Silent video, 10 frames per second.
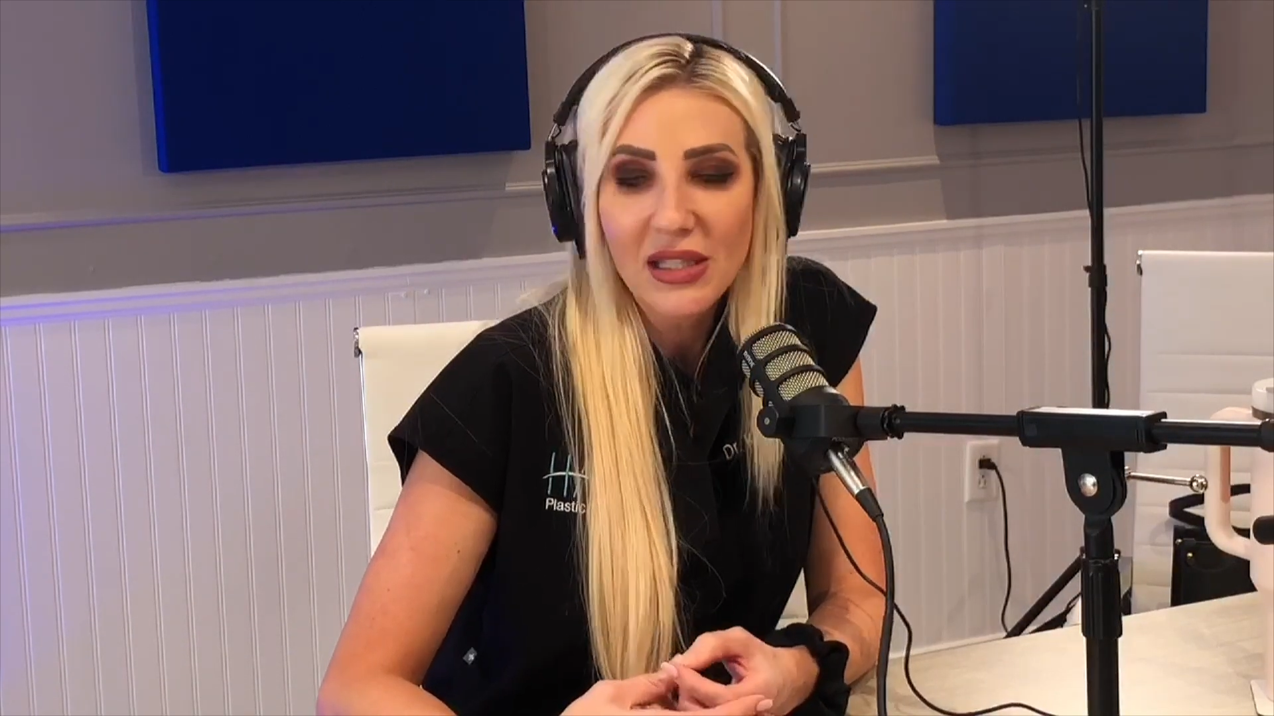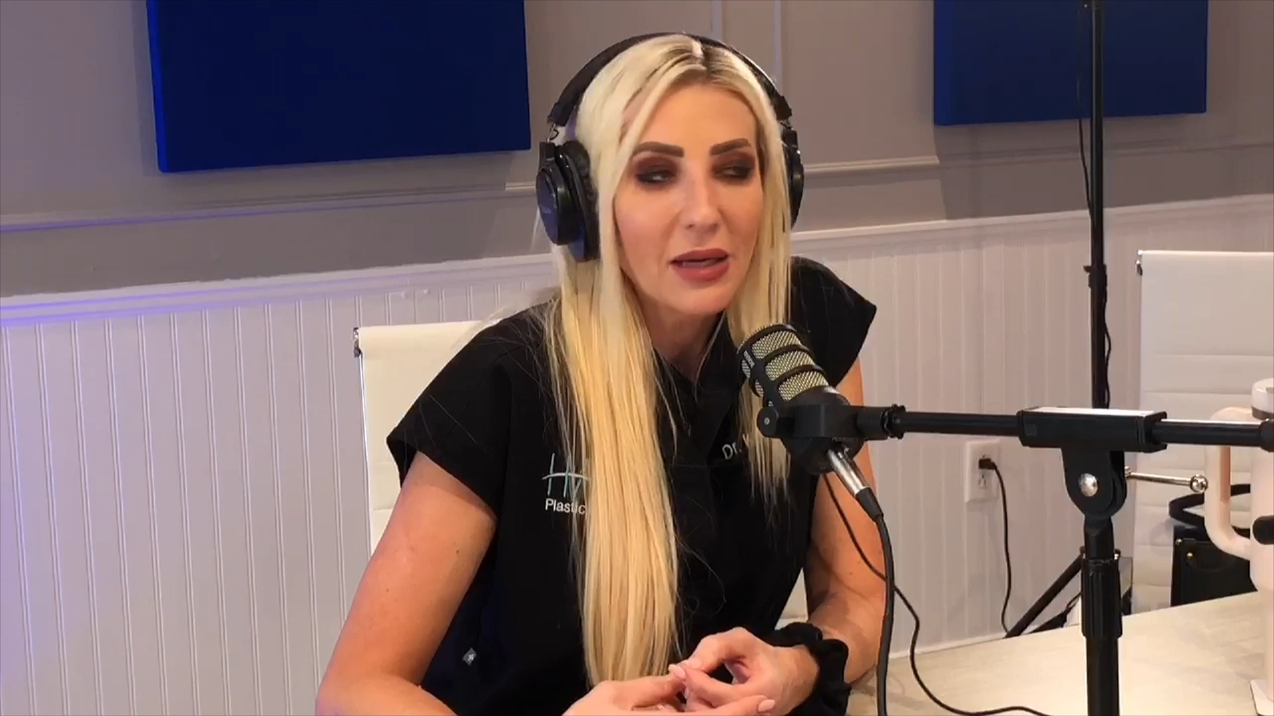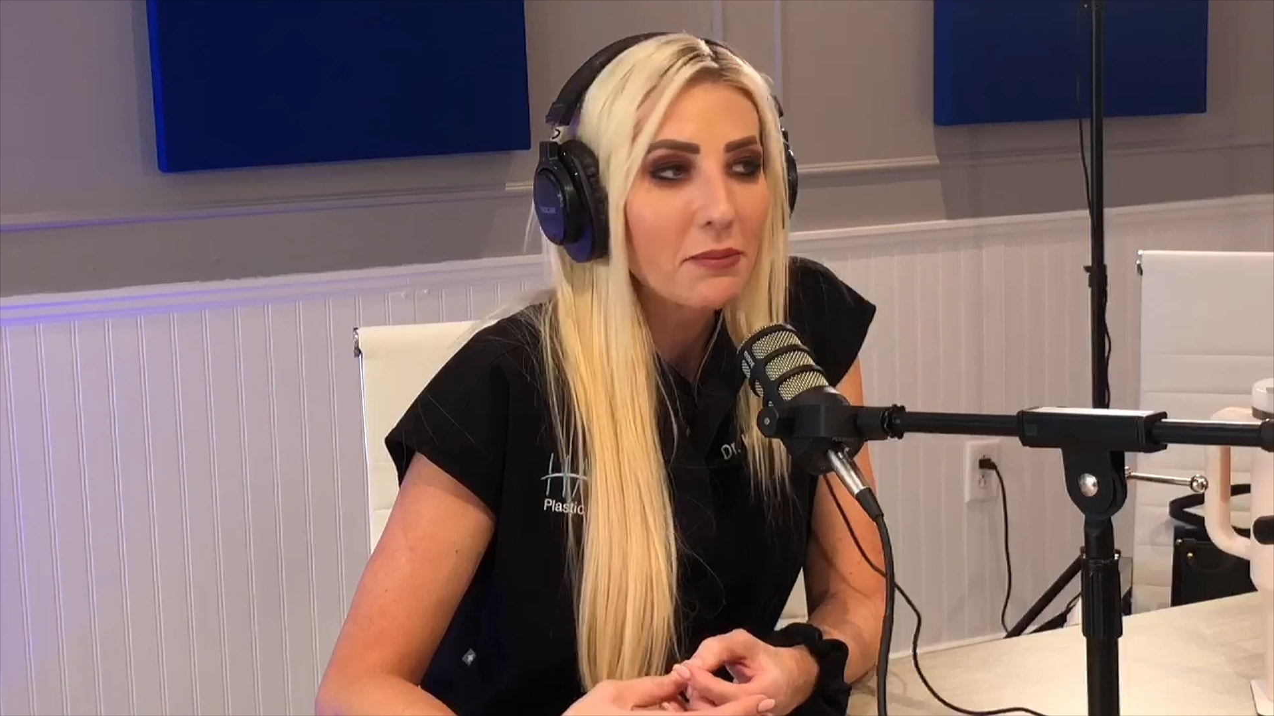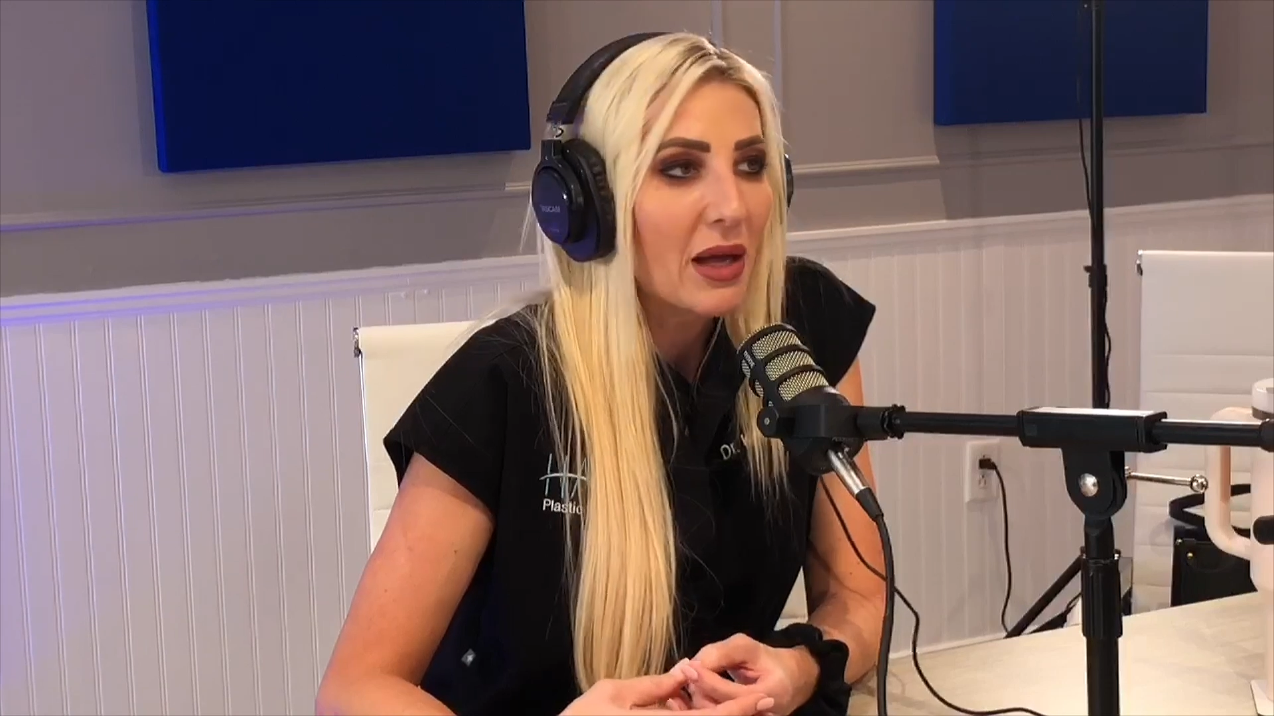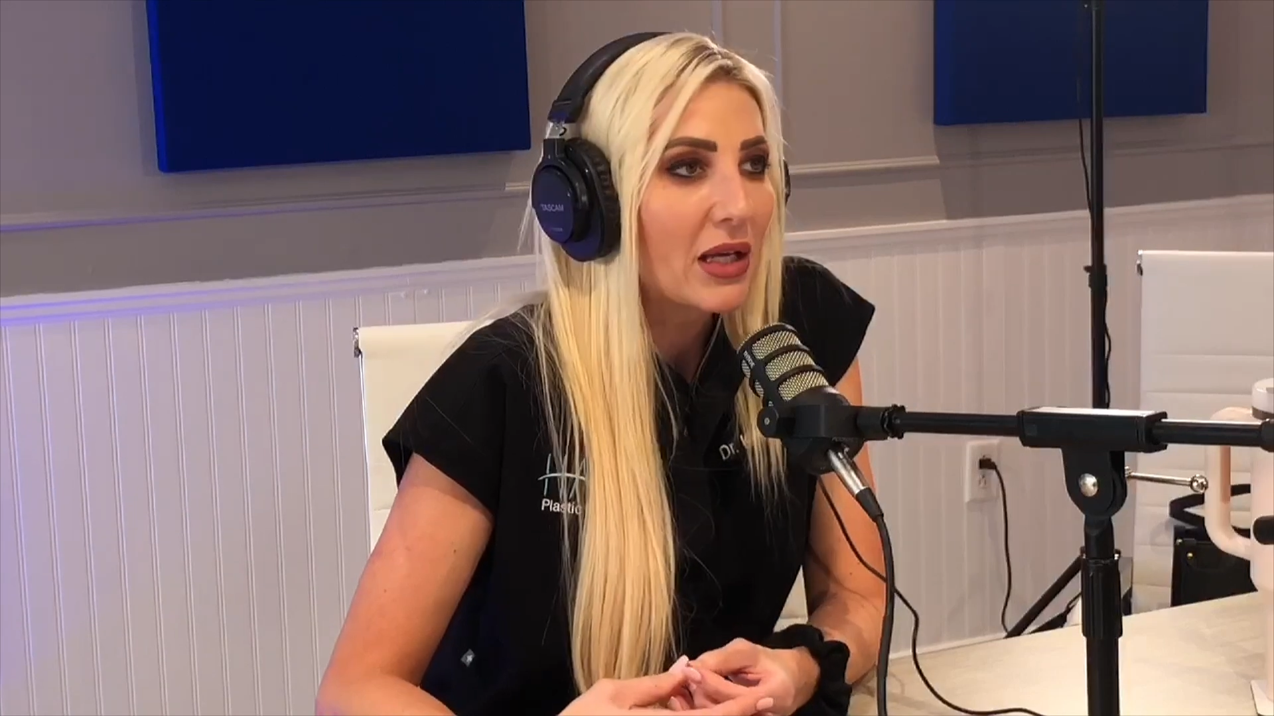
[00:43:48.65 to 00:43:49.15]

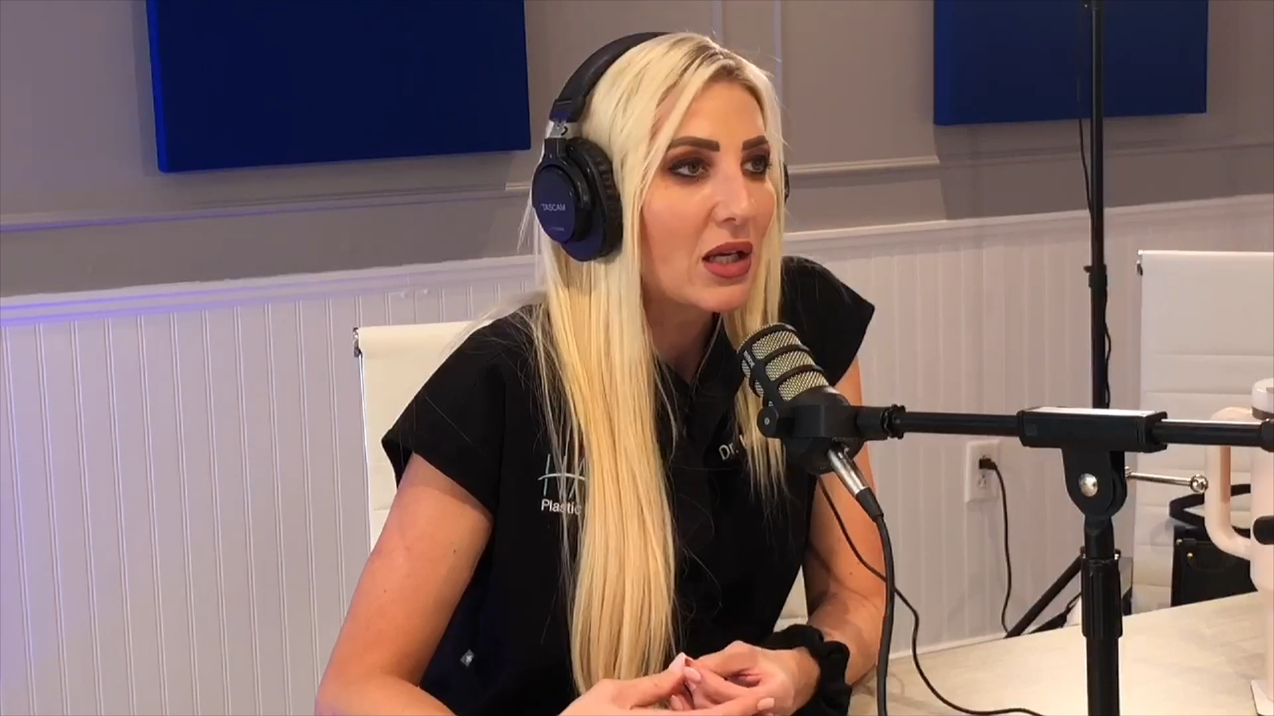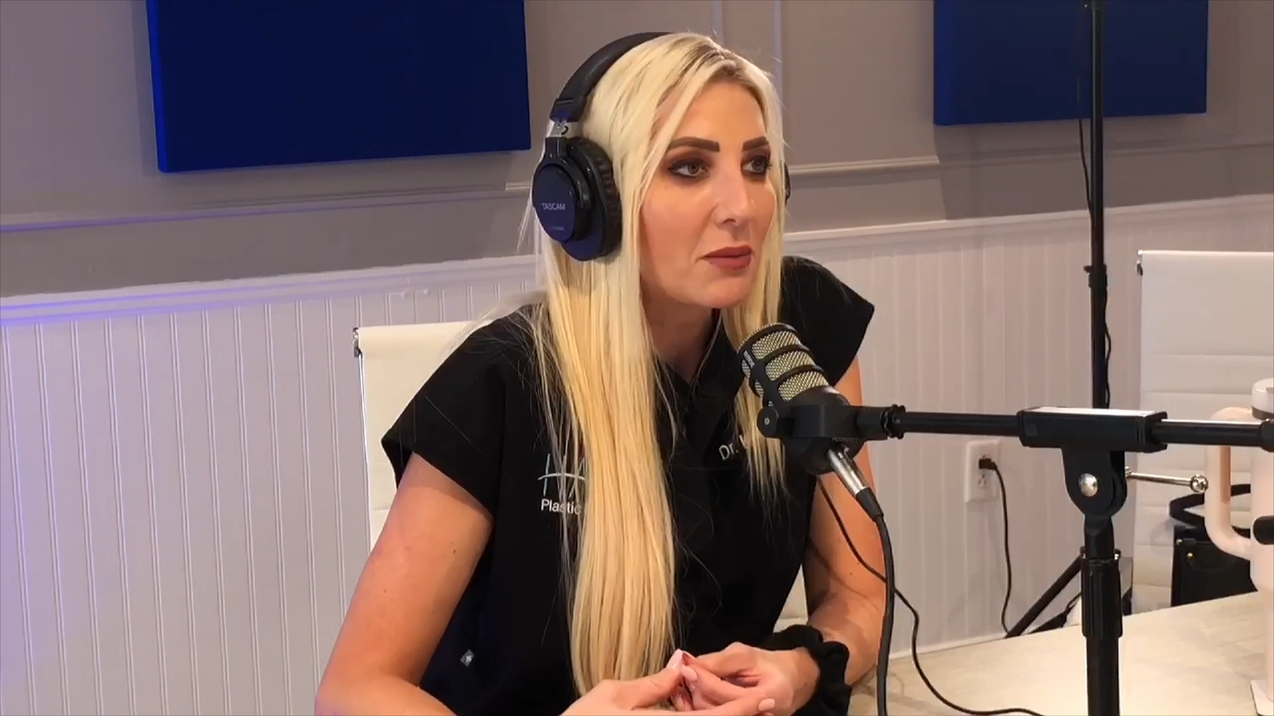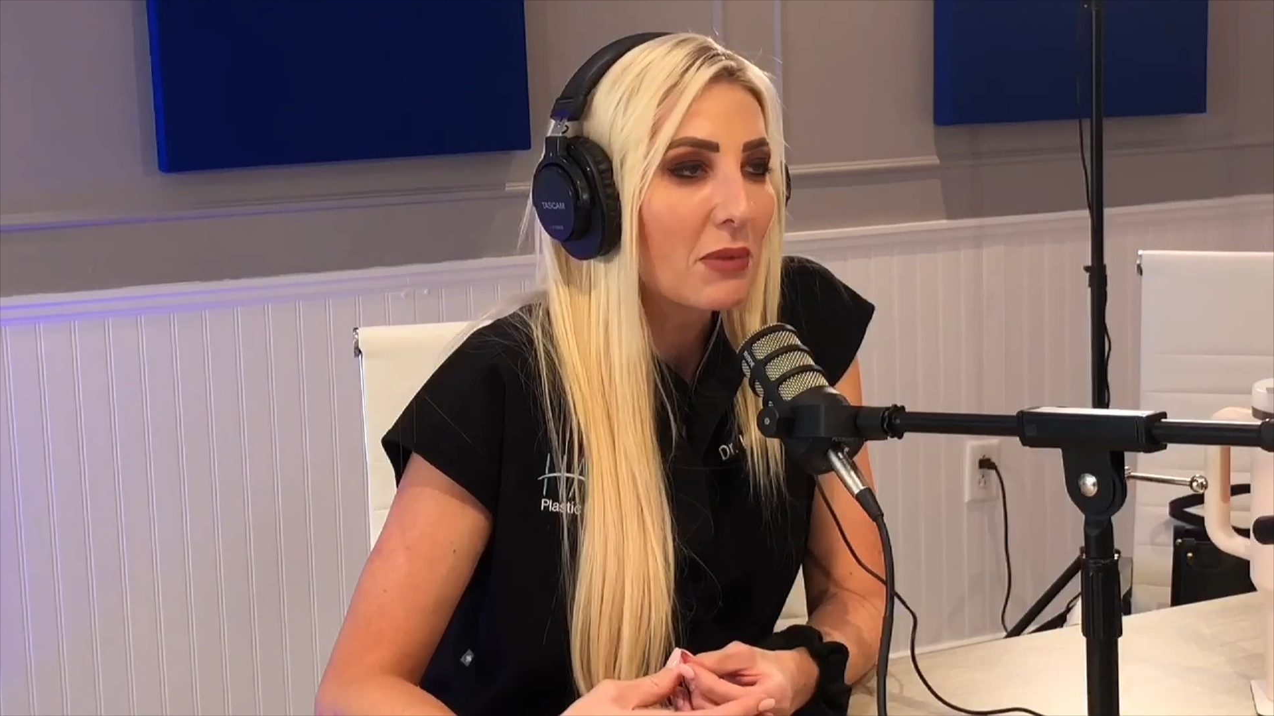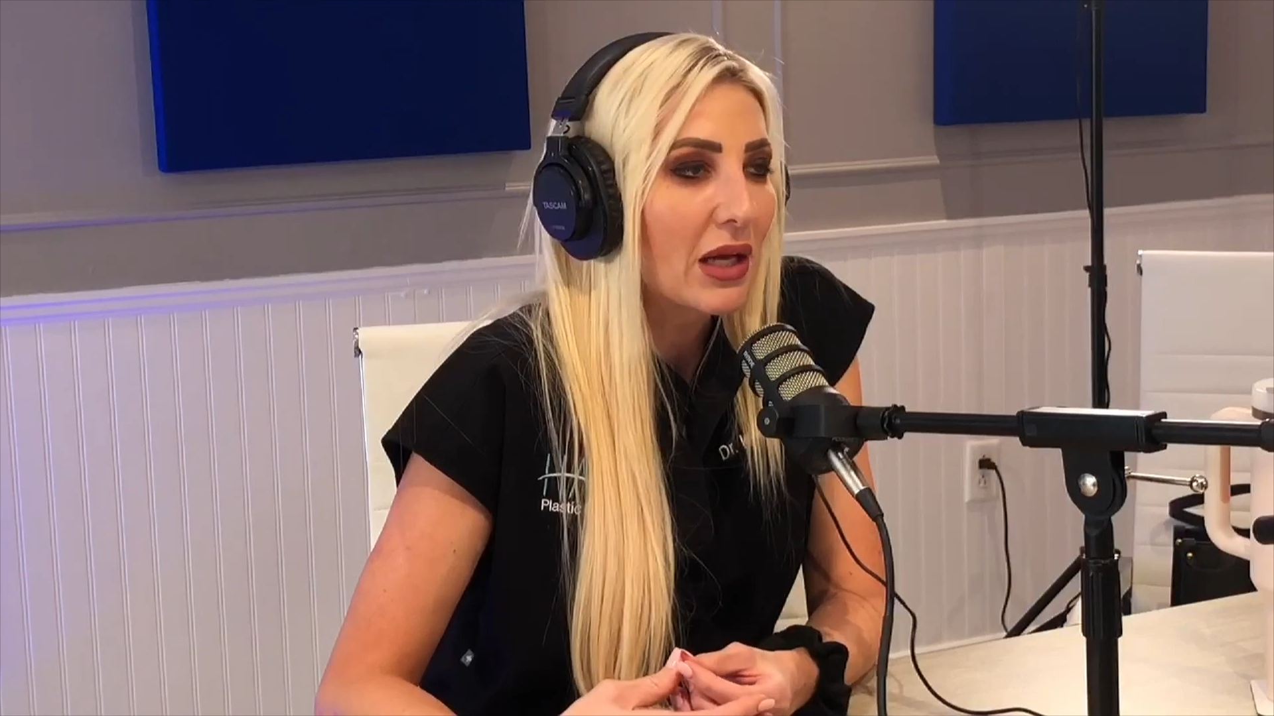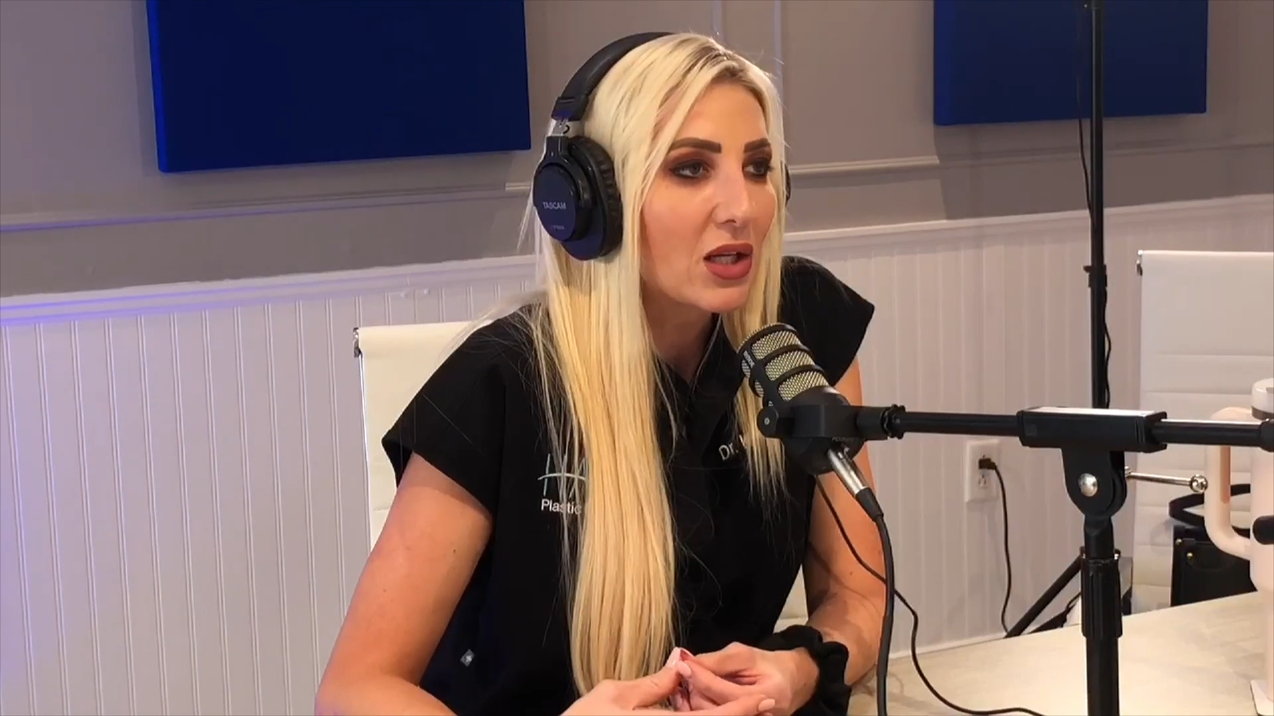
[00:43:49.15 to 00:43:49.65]
like
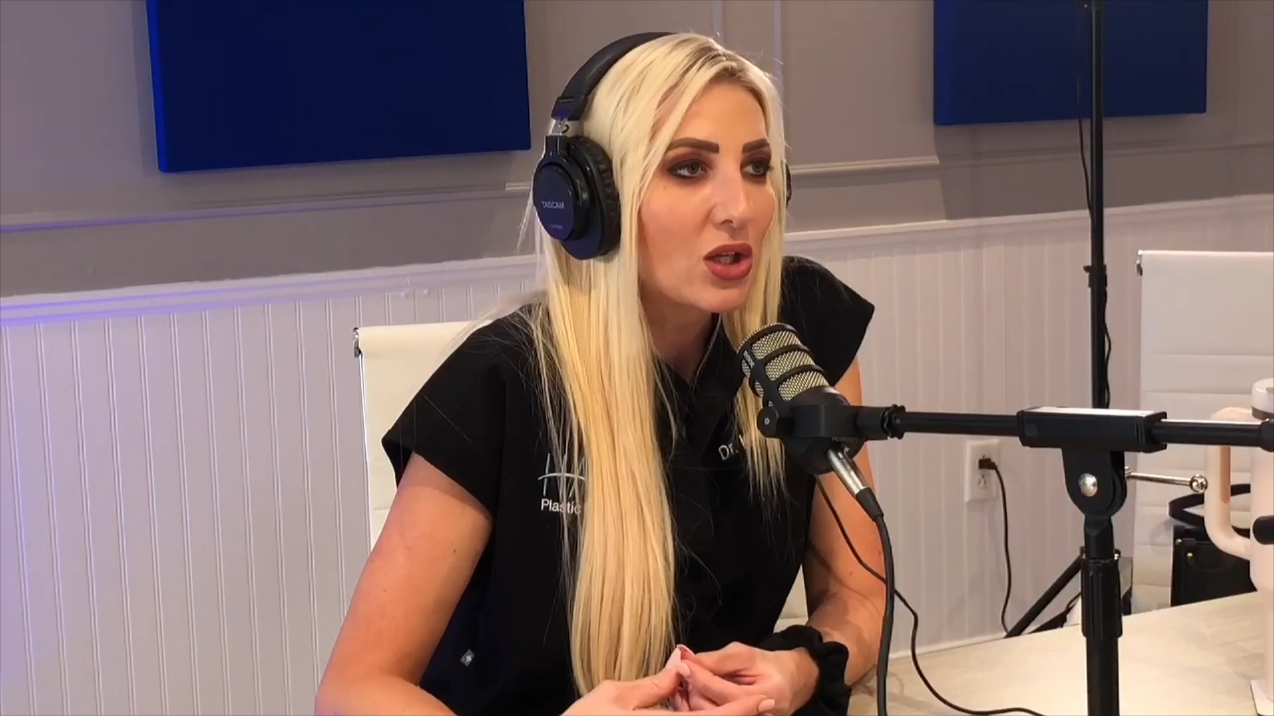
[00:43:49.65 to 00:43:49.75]
my